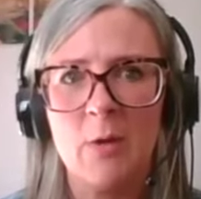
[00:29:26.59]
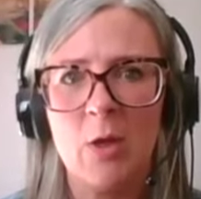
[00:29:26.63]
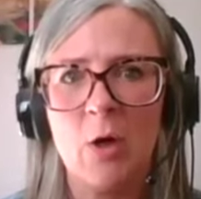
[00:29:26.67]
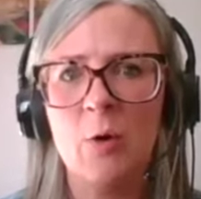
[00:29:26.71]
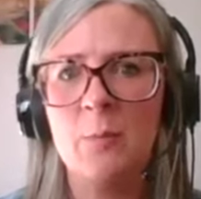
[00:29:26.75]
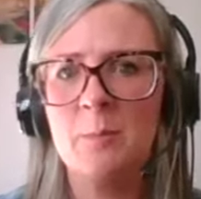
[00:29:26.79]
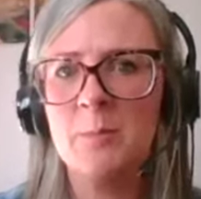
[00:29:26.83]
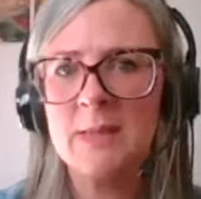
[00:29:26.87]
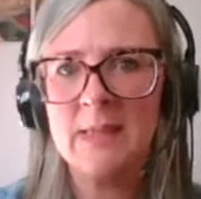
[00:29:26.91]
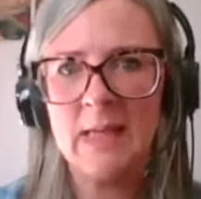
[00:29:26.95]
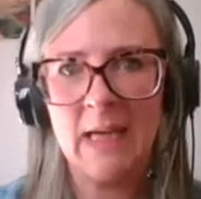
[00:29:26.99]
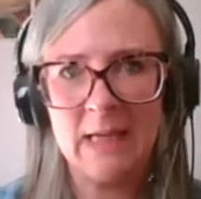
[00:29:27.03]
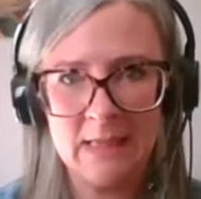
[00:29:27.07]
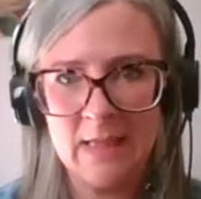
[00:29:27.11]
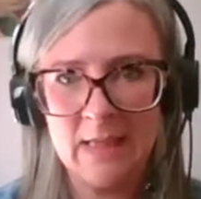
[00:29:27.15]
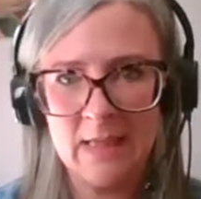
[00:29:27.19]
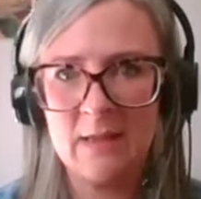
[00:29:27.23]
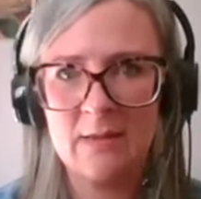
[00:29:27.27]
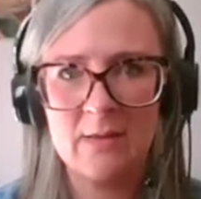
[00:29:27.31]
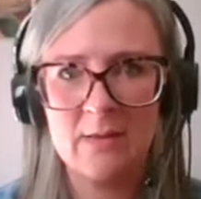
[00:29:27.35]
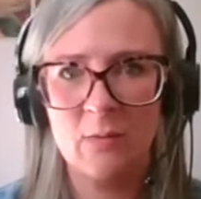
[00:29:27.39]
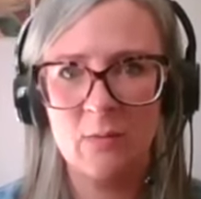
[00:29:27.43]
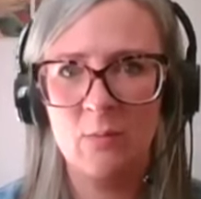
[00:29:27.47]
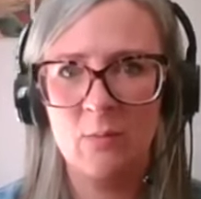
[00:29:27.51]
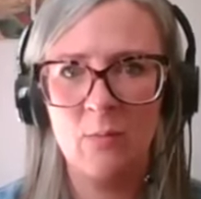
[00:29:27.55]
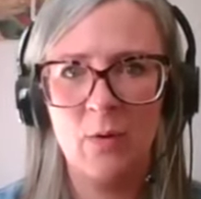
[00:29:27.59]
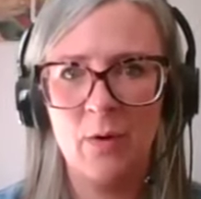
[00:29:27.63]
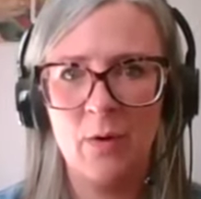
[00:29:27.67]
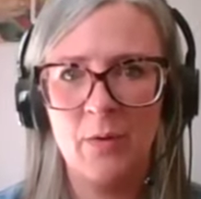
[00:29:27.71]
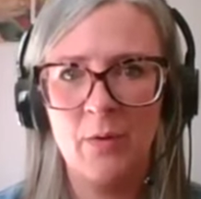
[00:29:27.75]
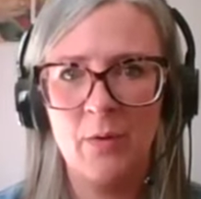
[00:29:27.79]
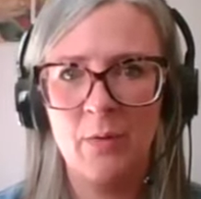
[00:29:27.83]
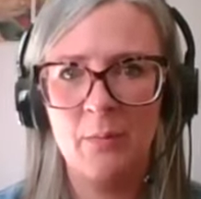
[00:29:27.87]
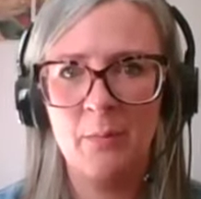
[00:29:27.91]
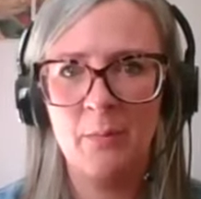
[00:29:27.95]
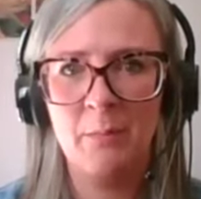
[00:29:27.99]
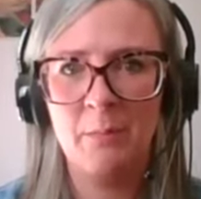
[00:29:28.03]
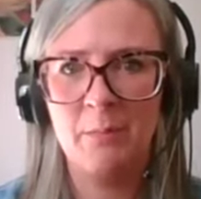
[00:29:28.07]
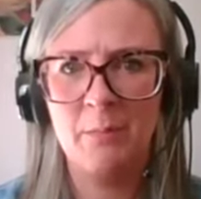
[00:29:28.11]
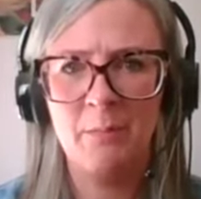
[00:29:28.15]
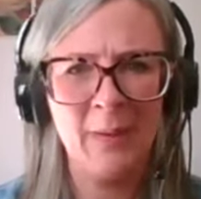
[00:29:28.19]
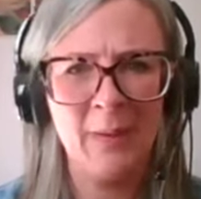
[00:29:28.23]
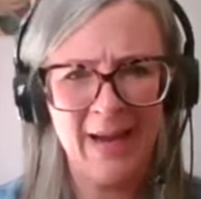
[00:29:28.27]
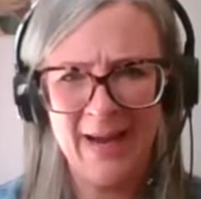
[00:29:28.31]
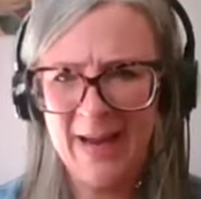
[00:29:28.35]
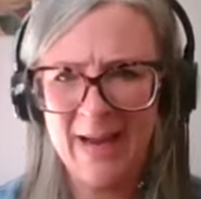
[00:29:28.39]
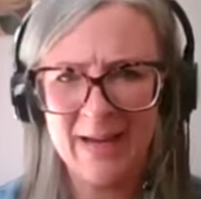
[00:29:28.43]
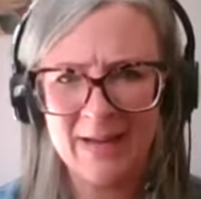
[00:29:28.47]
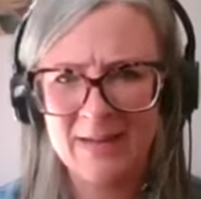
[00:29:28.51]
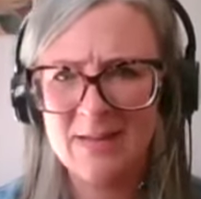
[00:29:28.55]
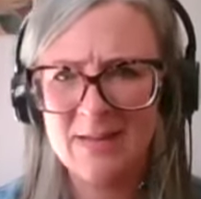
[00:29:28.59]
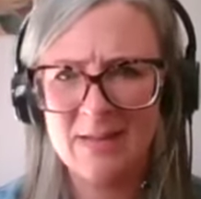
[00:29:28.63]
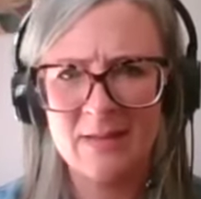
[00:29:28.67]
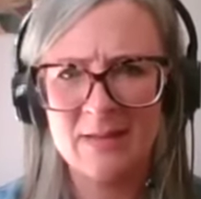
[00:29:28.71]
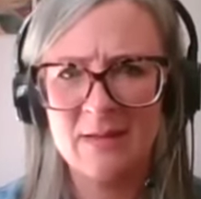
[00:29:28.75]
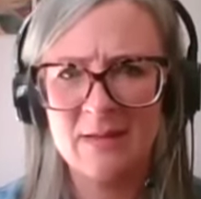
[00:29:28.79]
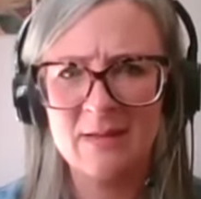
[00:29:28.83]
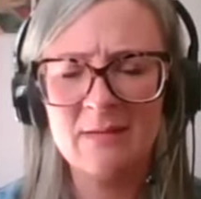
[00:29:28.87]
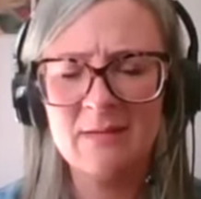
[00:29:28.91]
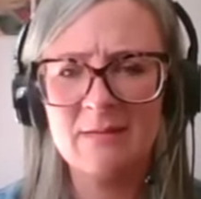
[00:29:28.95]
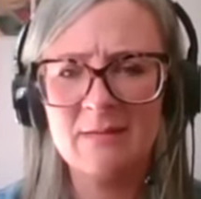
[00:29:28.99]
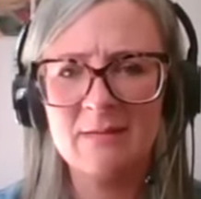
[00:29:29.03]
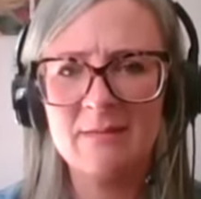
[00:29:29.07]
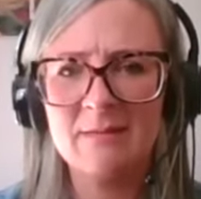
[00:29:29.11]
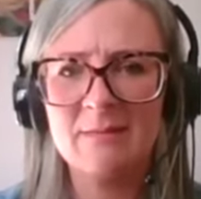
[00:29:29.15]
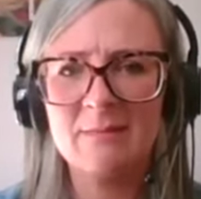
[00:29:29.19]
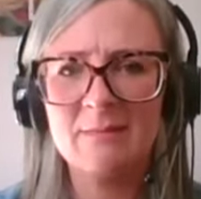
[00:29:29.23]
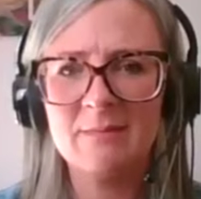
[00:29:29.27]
upsetting someone by accident